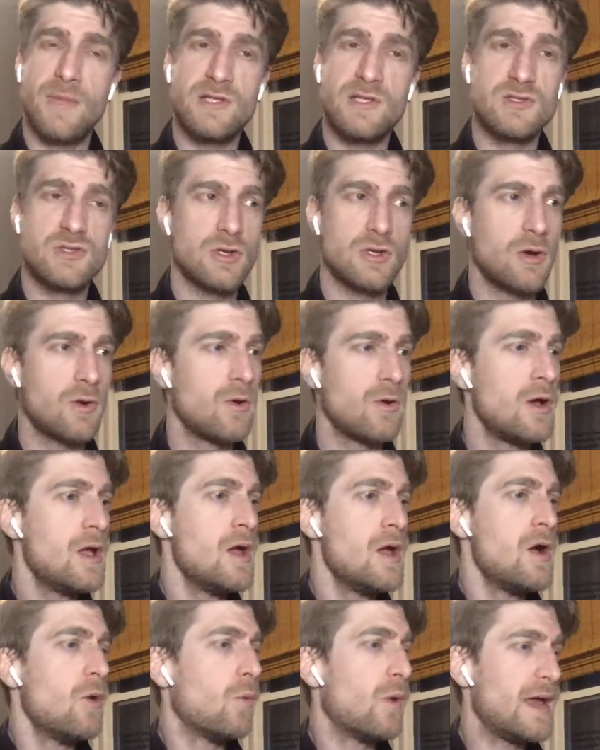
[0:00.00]
And so
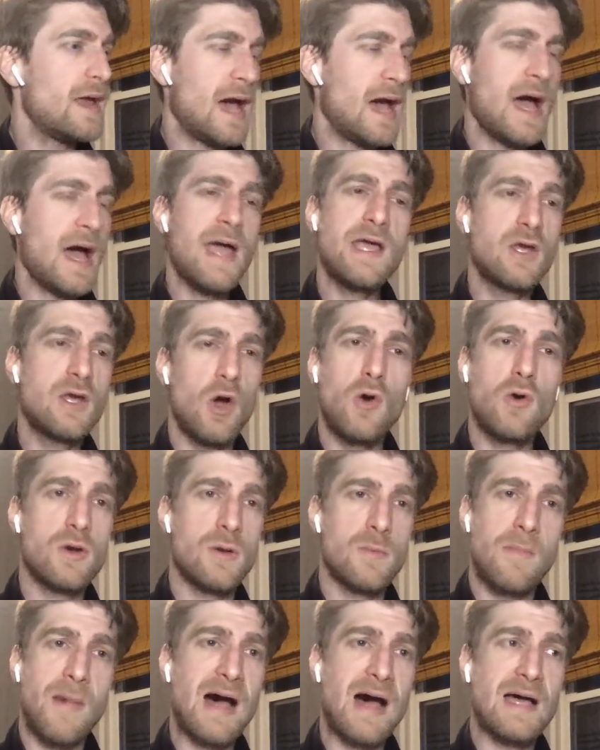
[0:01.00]
when I go to
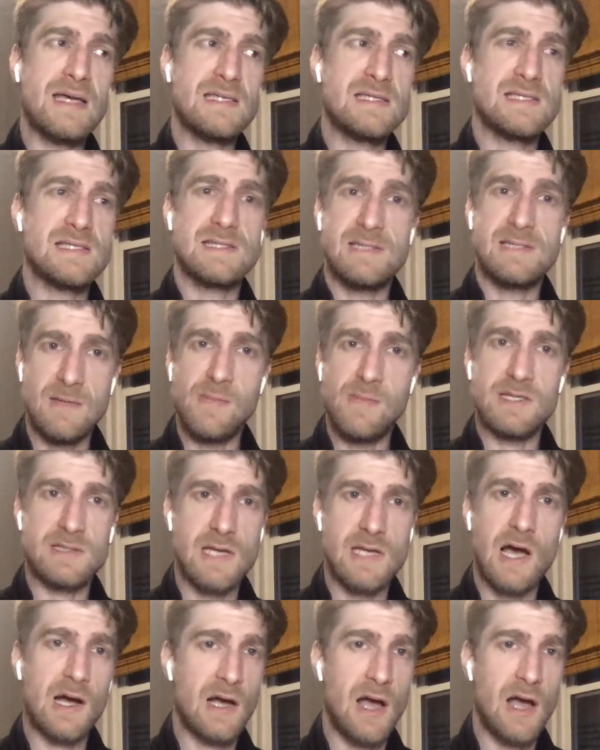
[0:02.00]
my
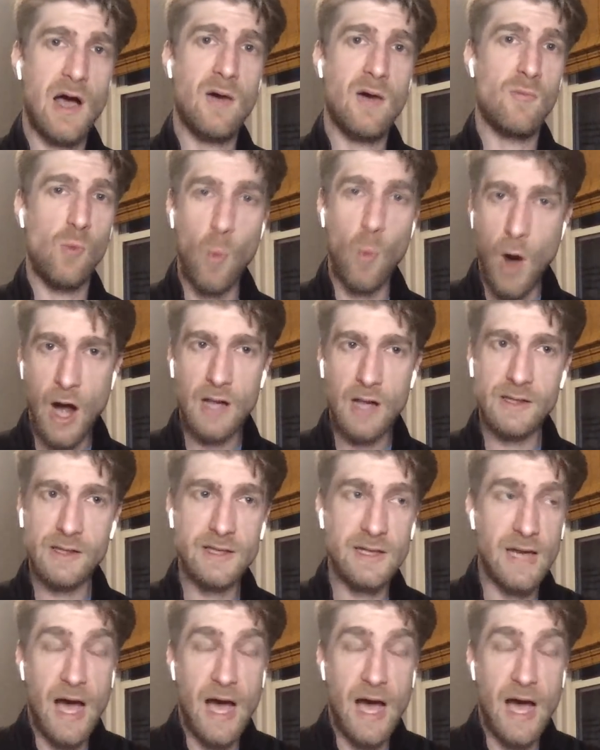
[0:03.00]
steemit.com wallet,